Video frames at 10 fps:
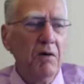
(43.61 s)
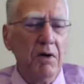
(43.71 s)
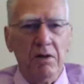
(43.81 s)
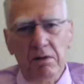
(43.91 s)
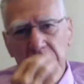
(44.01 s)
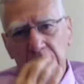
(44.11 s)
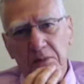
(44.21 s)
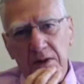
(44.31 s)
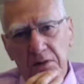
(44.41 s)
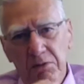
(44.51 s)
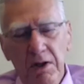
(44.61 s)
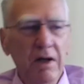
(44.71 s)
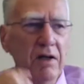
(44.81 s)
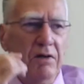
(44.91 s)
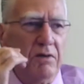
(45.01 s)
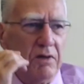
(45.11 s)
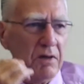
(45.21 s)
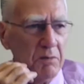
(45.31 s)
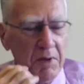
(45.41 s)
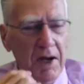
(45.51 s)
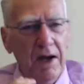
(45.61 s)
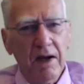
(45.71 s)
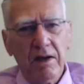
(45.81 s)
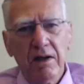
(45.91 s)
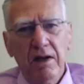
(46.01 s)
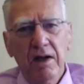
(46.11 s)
whether it's up in the front or in the back.